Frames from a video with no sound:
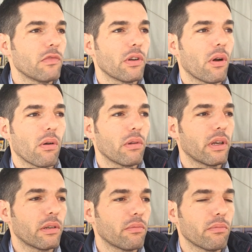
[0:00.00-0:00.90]

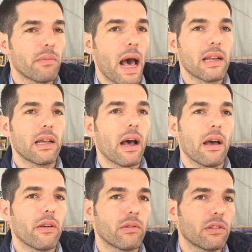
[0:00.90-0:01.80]
like a bad
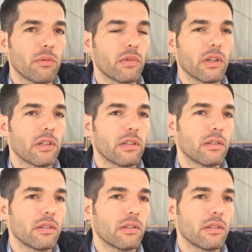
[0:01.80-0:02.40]
guy or something.